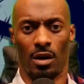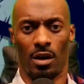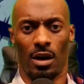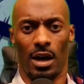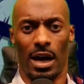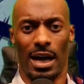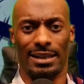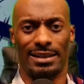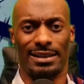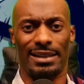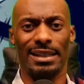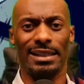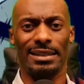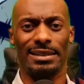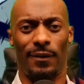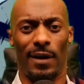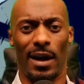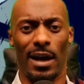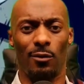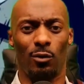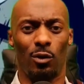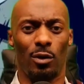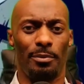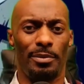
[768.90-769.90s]
I think this
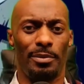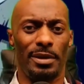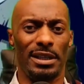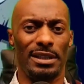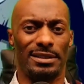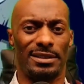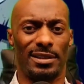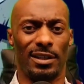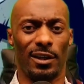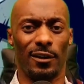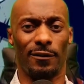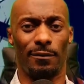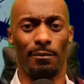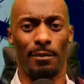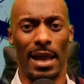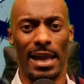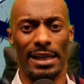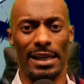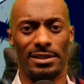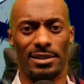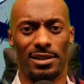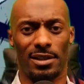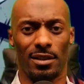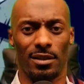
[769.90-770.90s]
fight will be a tough
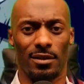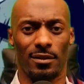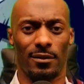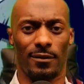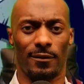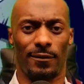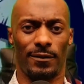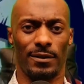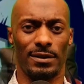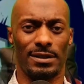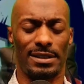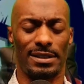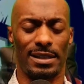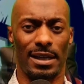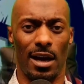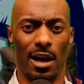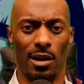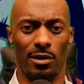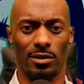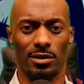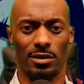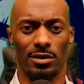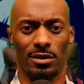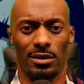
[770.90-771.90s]
matchup for
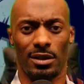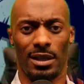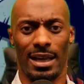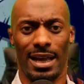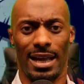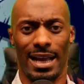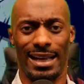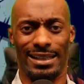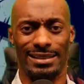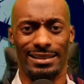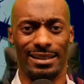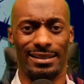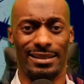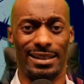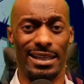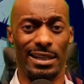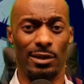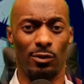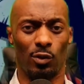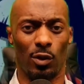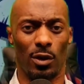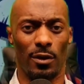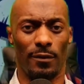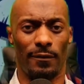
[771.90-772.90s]
Taira, as I
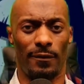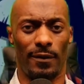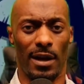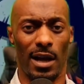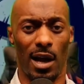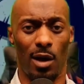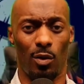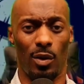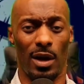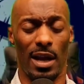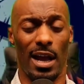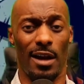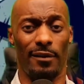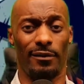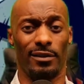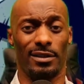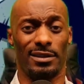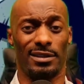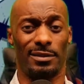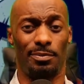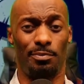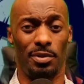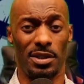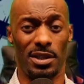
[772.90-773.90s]
think Royval will have
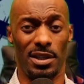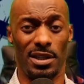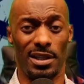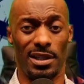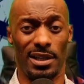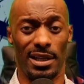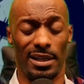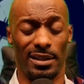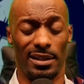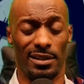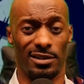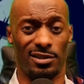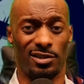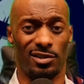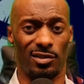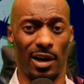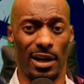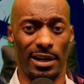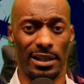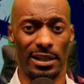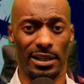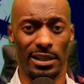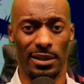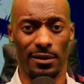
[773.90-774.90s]
a speed and a
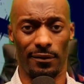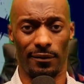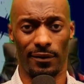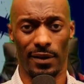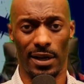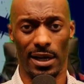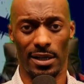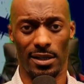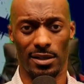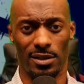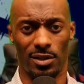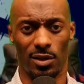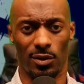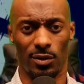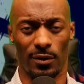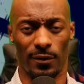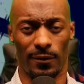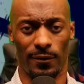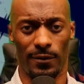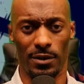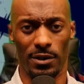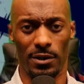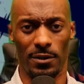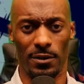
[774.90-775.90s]
striking advantage on the
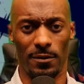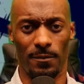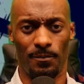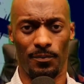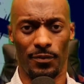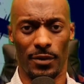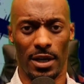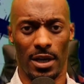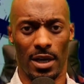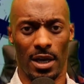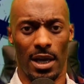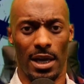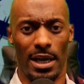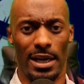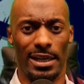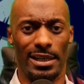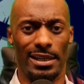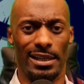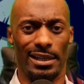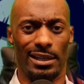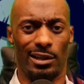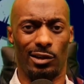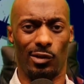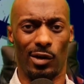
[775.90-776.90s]
feet.
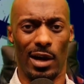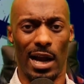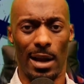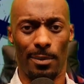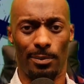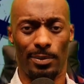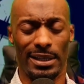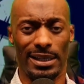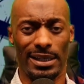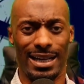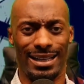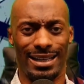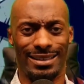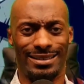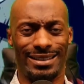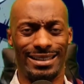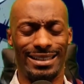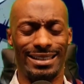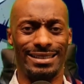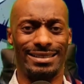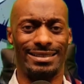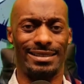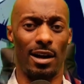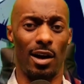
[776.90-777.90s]
In the grappling, I
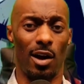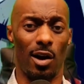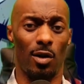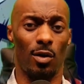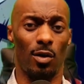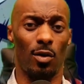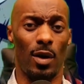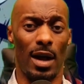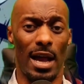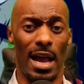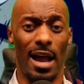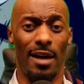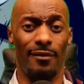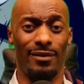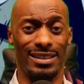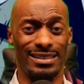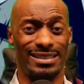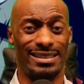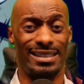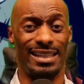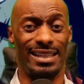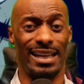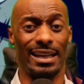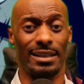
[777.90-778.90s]
think Taira will have a
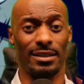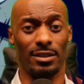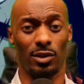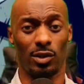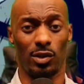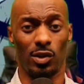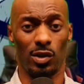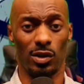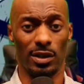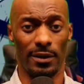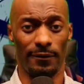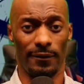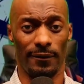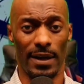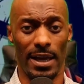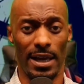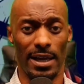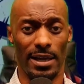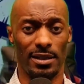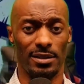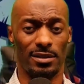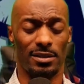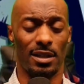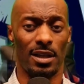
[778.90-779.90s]
technical
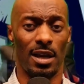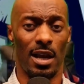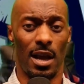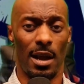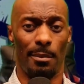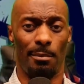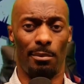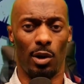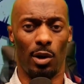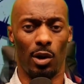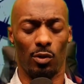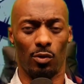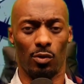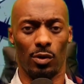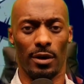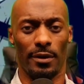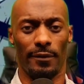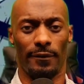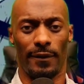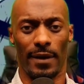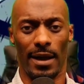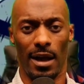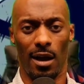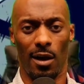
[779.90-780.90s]
advantage, but
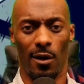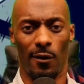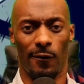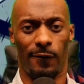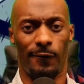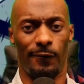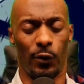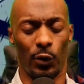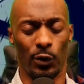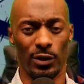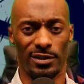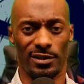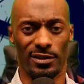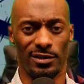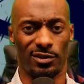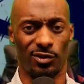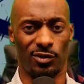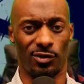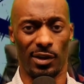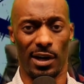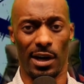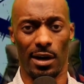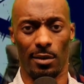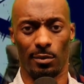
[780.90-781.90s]
Royval forces
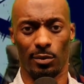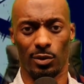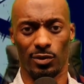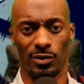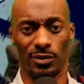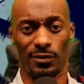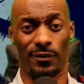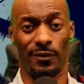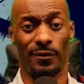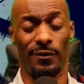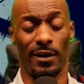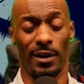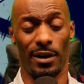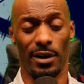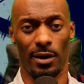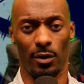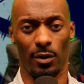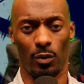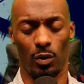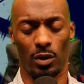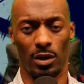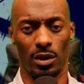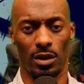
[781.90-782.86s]
scrambles very